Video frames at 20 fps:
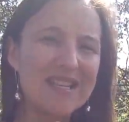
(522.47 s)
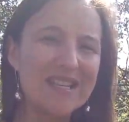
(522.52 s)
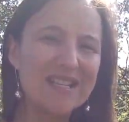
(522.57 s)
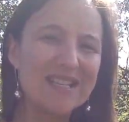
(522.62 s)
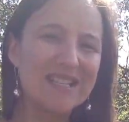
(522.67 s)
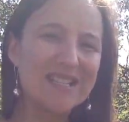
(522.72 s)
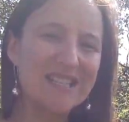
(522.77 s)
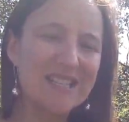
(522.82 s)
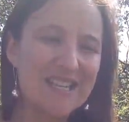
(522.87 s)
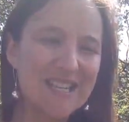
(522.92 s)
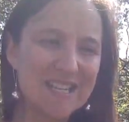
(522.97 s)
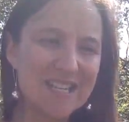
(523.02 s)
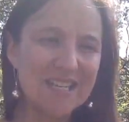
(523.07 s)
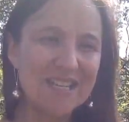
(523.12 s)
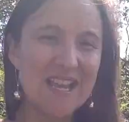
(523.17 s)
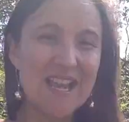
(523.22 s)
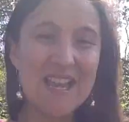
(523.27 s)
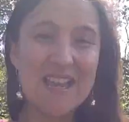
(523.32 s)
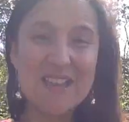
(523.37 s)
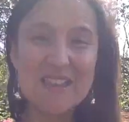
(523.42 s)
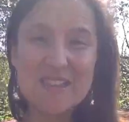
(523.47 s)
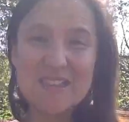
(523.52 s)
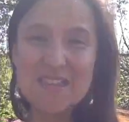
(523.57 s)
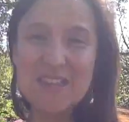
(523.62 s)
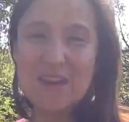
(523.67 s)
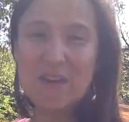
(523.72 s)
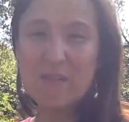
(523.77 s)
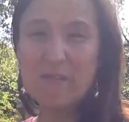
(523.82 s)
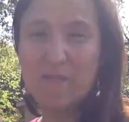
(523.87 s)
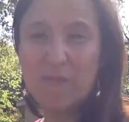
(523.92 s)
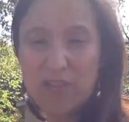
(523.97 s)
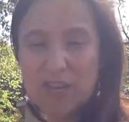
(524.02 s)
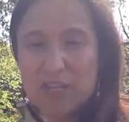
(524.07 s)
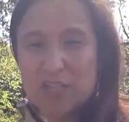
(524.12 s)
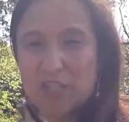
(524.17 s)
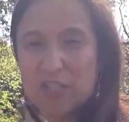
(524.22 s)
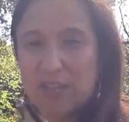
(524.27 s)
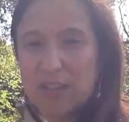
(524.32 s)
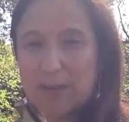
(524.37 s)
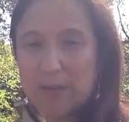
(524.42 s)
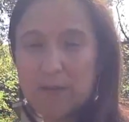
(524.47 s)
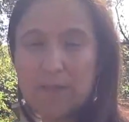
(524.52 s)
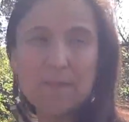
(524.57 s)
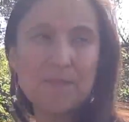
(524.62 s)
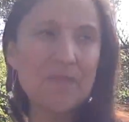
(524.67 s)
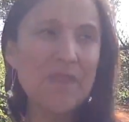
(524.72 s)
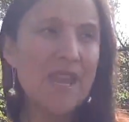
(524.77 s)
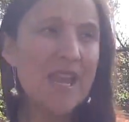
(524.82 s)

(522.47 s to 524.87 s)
to see their vision